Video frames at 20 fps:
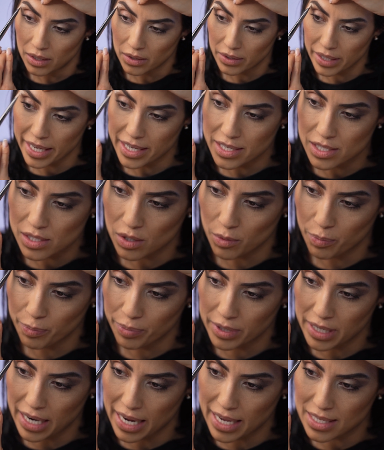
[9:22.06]
okay, so
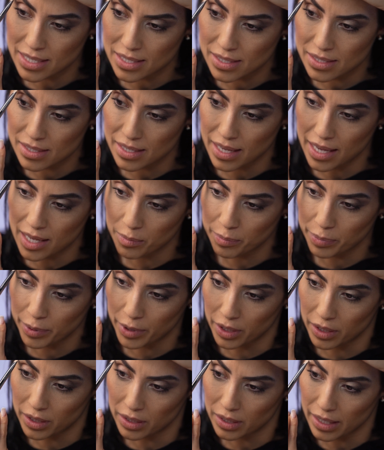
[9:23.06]
press and
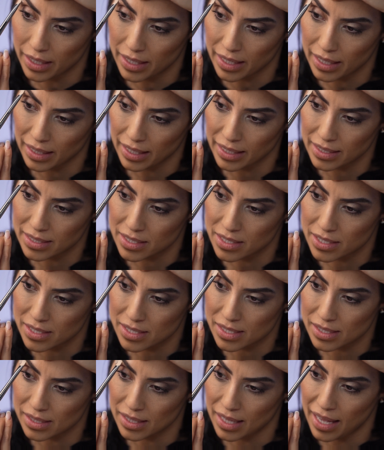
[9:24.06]
pull, and I like to
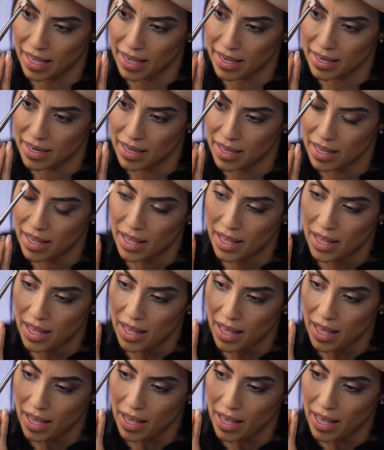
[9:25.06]
just slide.
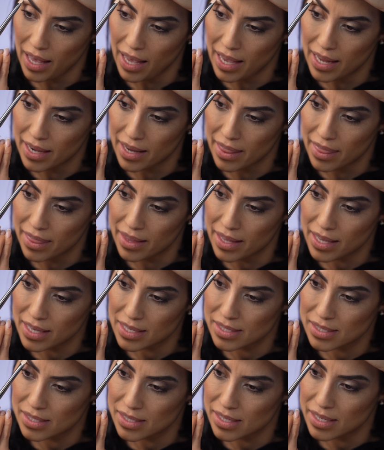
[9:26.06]
And
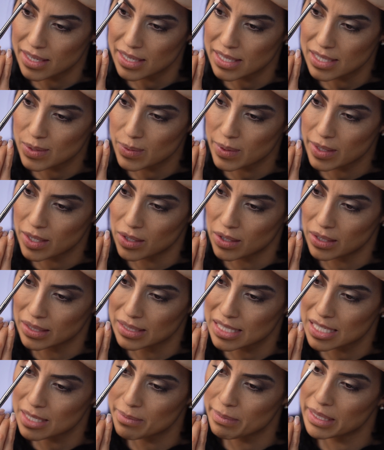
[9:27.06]
this is what
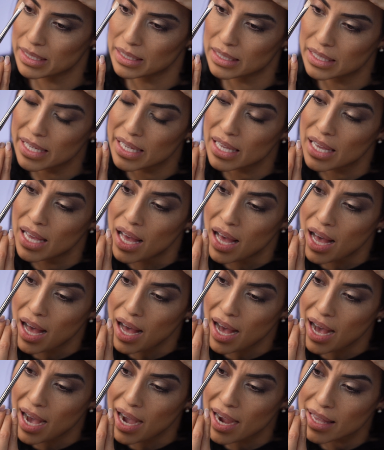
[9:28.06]
ultimately
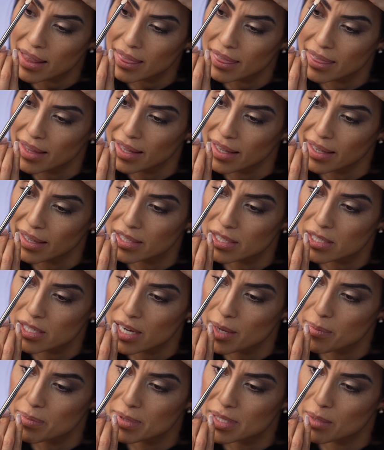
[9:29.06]
I think
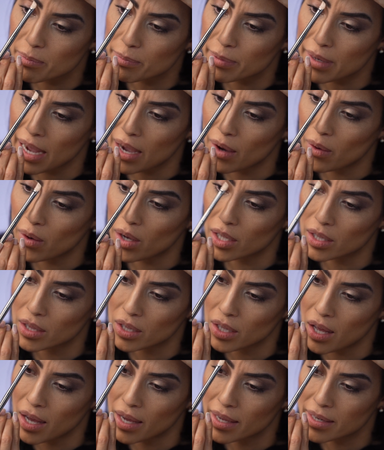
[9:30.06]
shapes the brow a
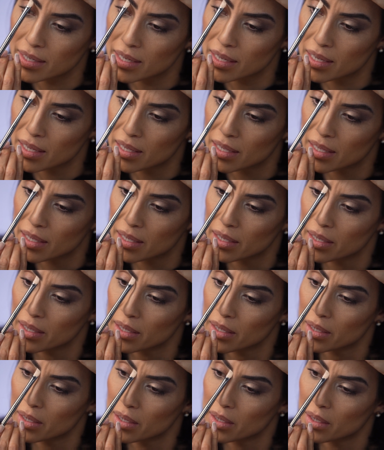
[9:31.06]
lot
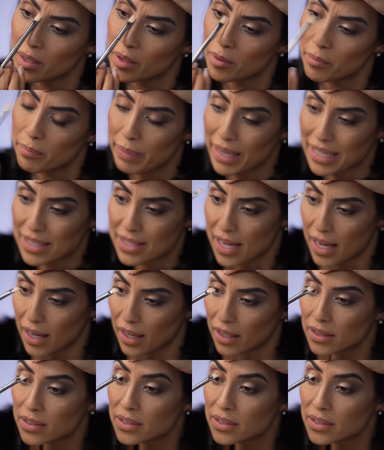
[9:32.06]
better.